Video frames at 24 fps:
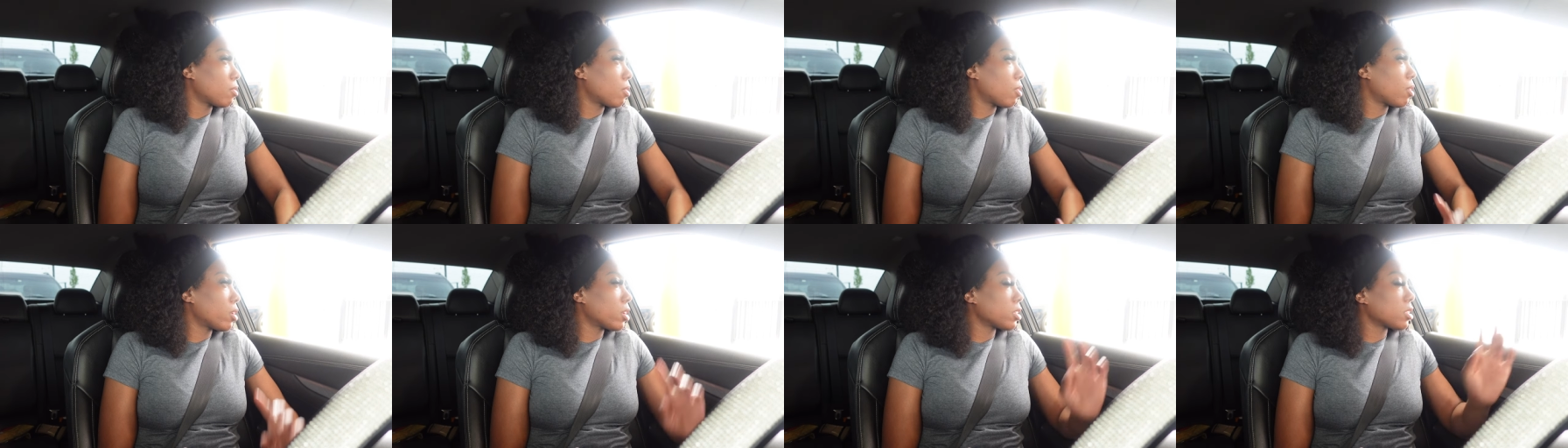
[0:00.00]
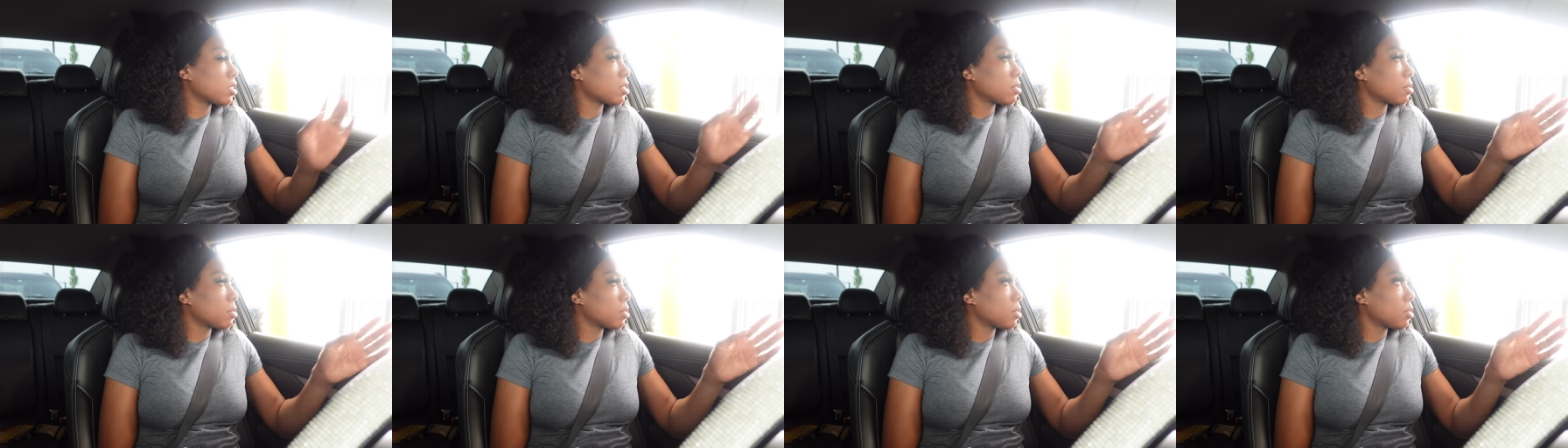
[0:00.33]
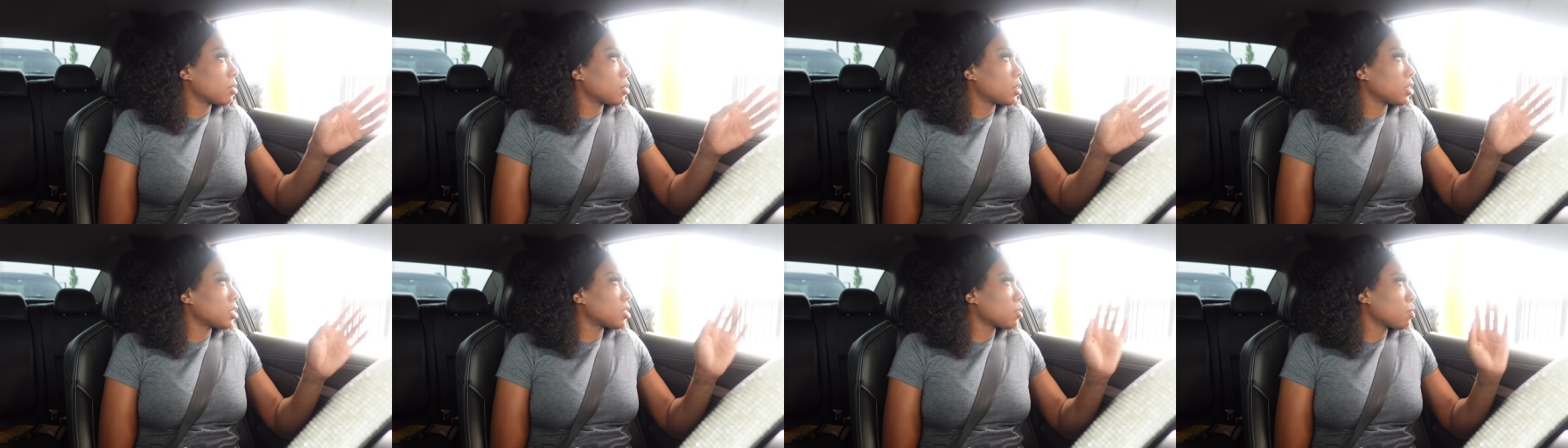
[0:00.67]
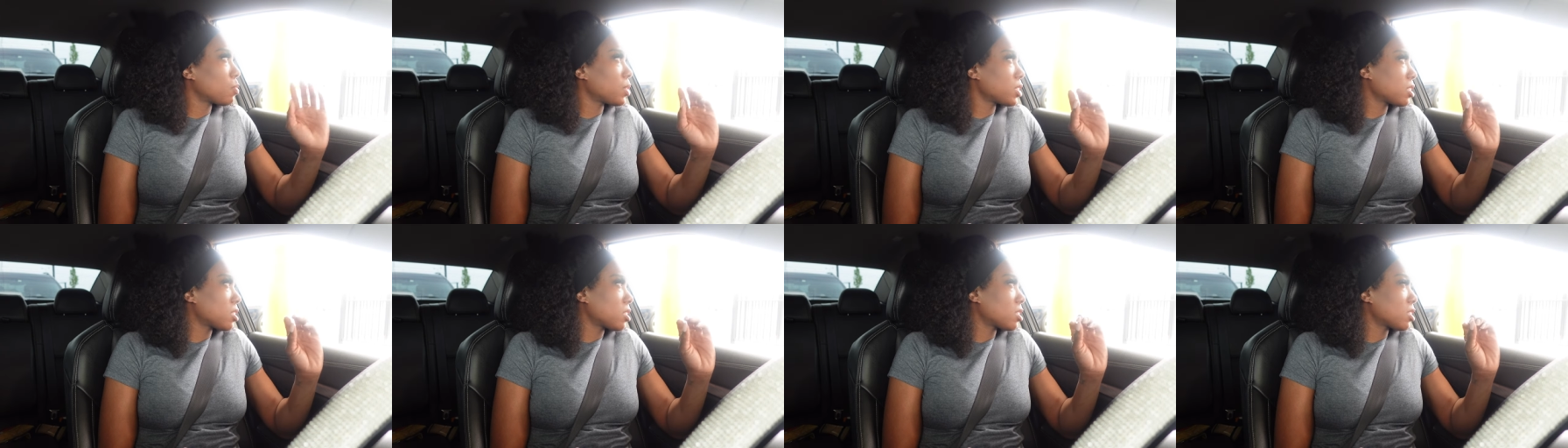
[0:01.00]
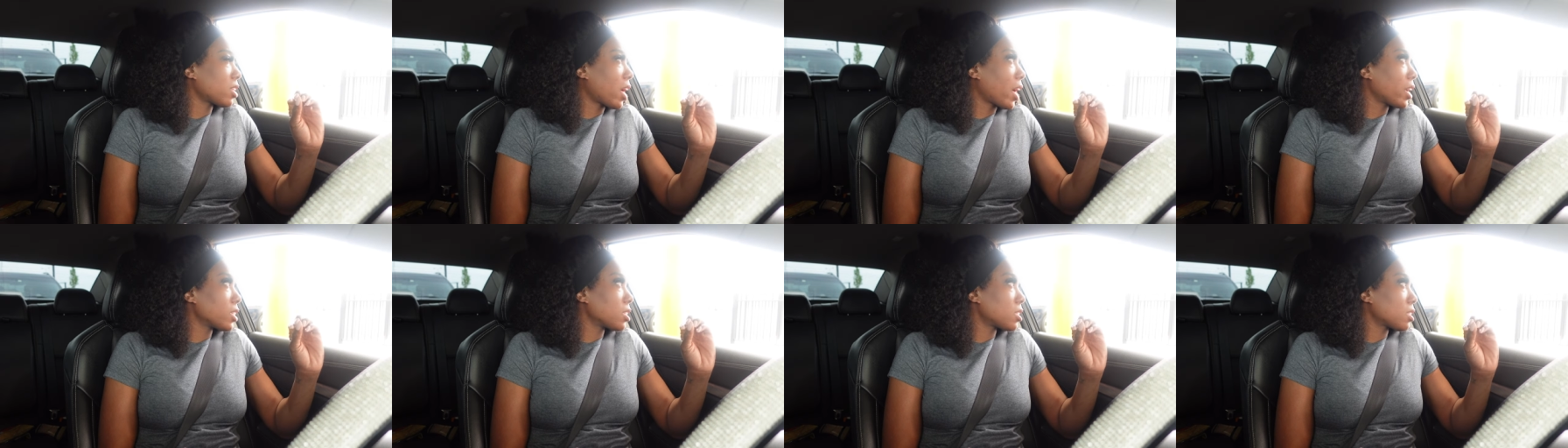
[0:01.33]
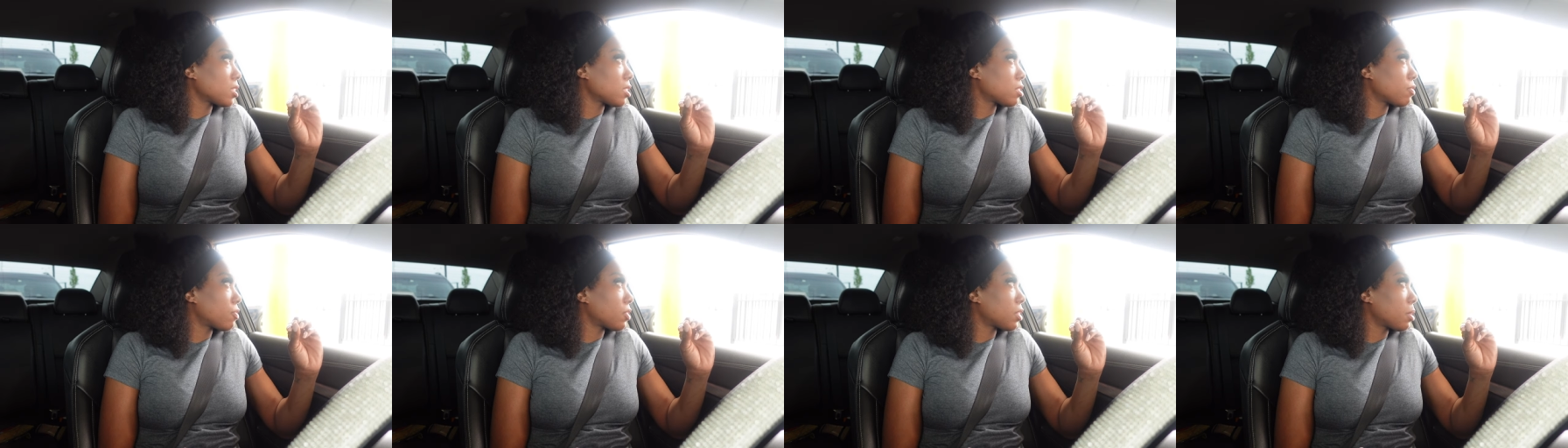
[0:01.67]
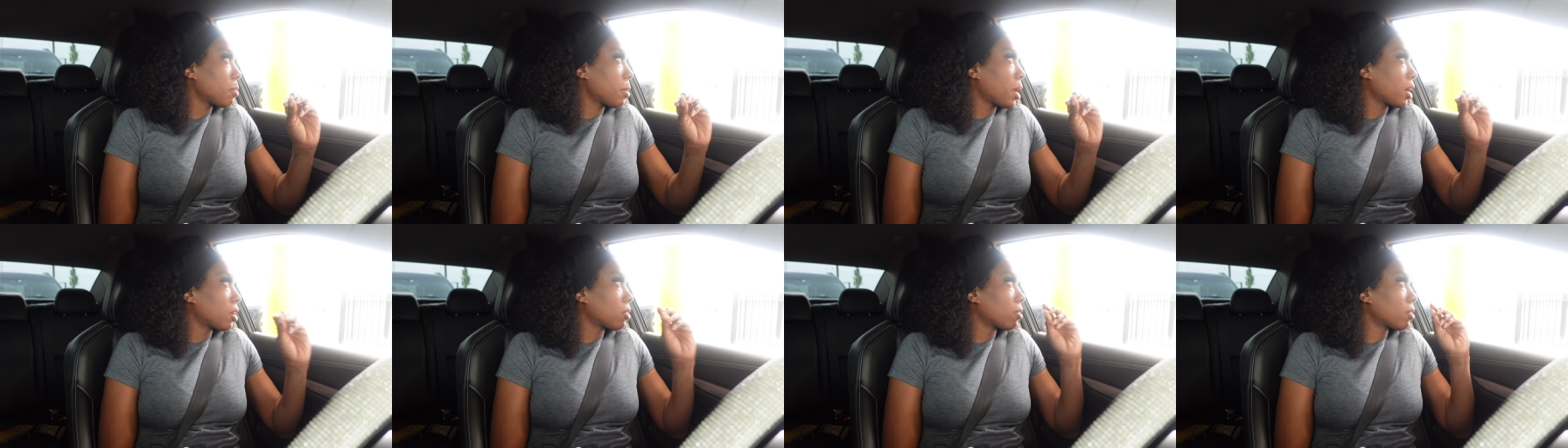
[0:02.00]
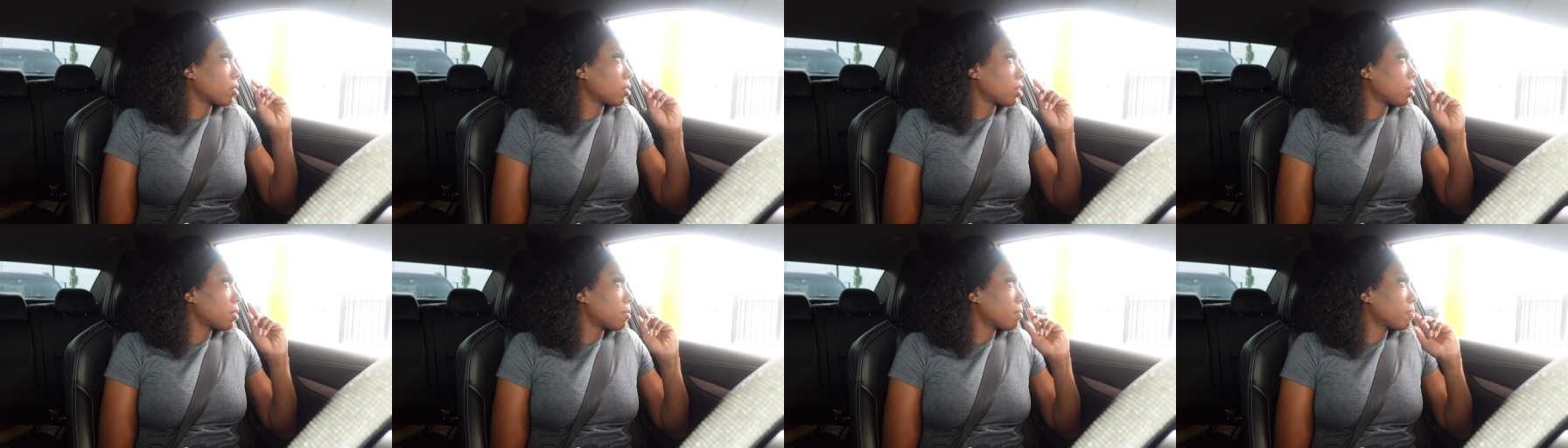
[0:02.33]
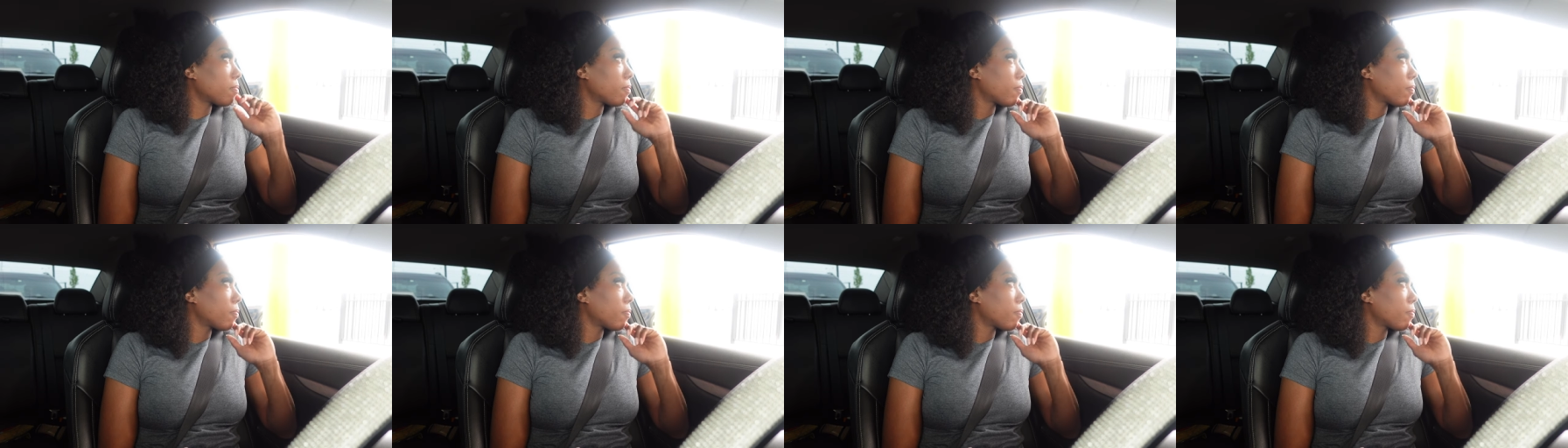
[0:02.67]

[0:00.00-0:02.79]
or is what's the sizes for the macaroni?